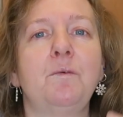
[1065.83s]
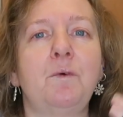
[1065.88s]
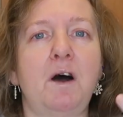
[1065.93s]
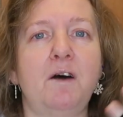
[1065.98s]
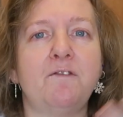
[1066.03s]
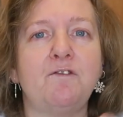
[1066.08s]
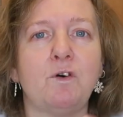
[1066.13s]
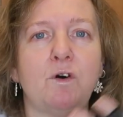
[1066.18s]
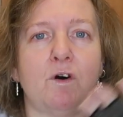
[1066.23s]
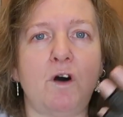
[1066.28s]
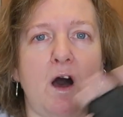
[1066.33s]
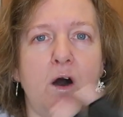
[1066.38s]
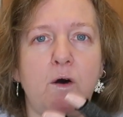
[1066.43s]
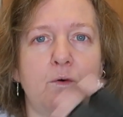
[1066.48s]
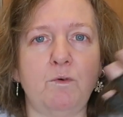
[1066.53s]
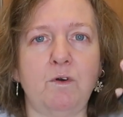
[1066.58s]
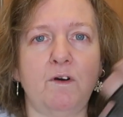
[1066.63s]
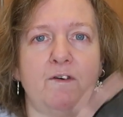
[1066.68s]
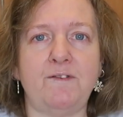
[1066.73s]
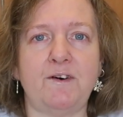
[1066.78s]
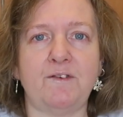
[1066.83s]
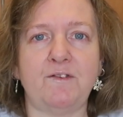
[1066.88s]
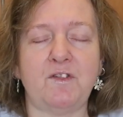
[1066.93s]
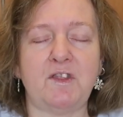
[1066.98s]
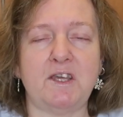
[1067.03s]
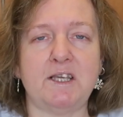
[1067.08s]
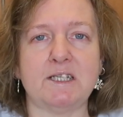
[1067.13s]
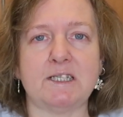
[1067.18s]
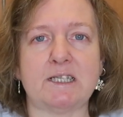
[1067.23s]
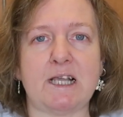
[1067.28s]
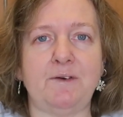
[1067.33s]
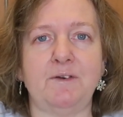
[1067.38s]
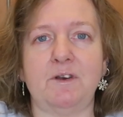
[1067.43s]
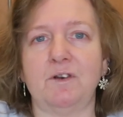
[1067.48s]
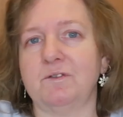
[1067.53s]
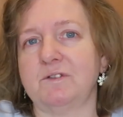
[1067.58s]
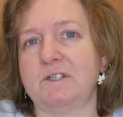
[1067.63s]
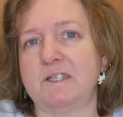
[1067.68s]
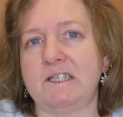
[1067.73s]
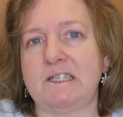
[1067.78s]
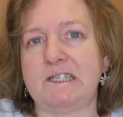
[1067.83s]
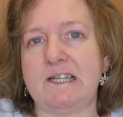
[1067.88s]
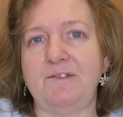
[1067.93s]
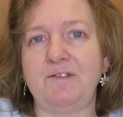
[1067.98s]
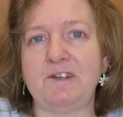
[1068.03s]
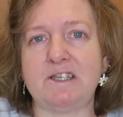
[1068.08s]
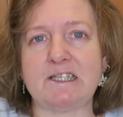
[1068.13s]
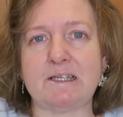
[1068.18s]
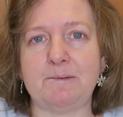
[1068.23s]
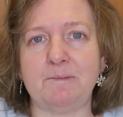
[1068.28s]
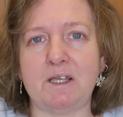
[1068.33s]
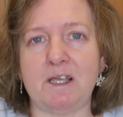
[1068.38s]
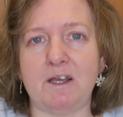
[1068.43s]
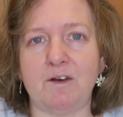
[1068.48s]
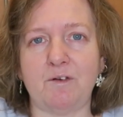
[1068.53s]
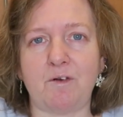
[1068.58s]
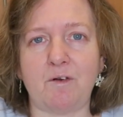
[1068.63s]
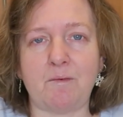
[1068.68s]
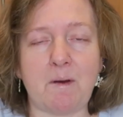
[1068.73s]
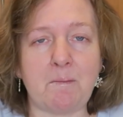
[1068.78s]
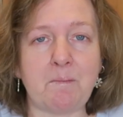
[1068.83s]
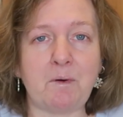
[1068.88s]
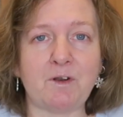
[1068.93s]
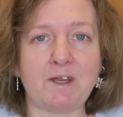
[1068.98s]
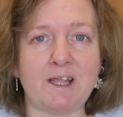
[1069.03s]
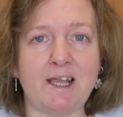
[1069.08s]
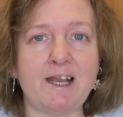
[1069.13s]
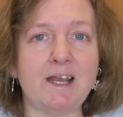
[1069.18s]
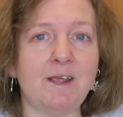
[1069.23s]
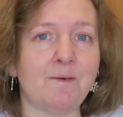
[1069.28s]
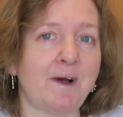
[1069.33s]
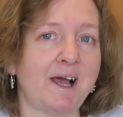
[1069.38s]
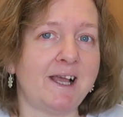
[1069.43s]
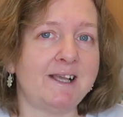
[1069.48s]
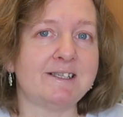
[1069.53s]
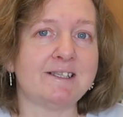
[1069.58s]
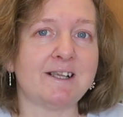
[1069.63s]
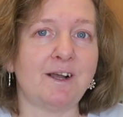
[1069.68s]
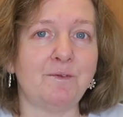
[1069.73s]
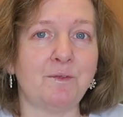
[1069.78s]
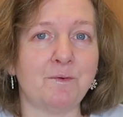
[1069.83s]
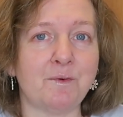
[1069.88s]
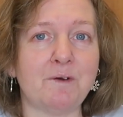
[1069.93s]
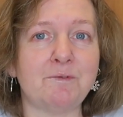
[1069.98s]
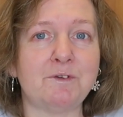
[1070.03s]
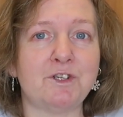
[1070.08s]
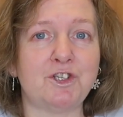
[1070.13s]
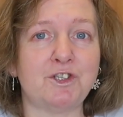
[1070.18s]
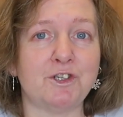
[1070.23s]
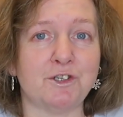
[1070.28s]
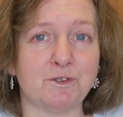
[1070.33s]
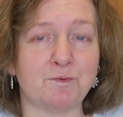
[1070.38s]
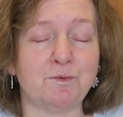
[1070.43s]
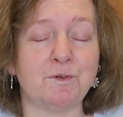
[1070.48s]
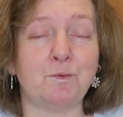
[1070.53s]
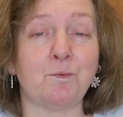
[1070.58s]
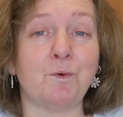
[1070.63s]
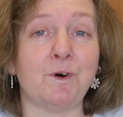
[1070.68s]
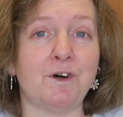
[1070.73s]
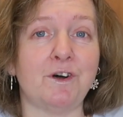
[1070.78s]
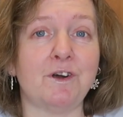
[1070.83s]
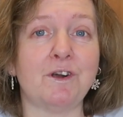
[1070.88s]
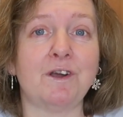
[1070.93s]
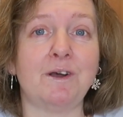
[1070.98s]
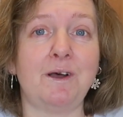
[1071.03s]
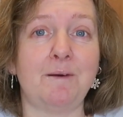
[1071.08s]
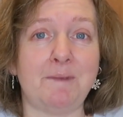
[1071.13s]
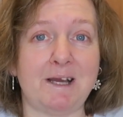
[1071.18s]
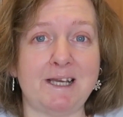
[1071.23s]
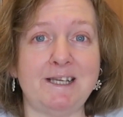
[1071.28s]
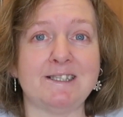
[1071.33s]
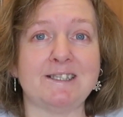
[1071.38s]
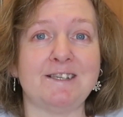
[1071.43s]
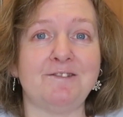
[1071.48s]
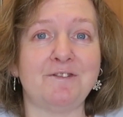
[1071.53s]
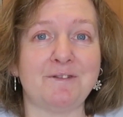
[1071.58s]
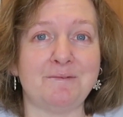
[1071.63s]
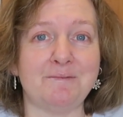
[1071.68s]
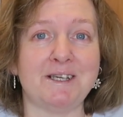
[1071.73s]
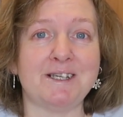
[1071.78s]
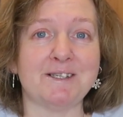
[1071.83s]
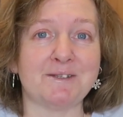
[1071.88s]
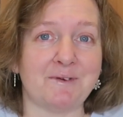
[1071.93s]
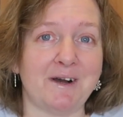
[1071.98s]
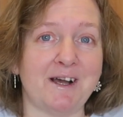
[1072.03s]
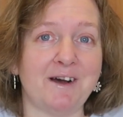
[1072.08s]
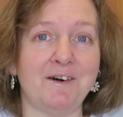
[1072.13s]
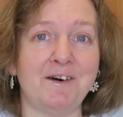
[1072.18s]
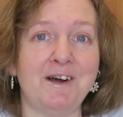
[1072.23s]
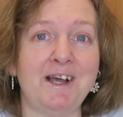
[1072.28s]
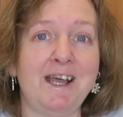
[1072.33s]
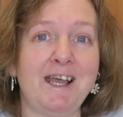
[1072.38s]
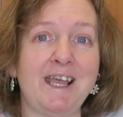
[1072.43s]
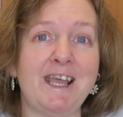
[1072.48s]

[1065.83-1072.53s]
I've got a whole lot of other things going on. So there's definitely something going on in my body anyway. So the wellness shots would work amazing for me as well.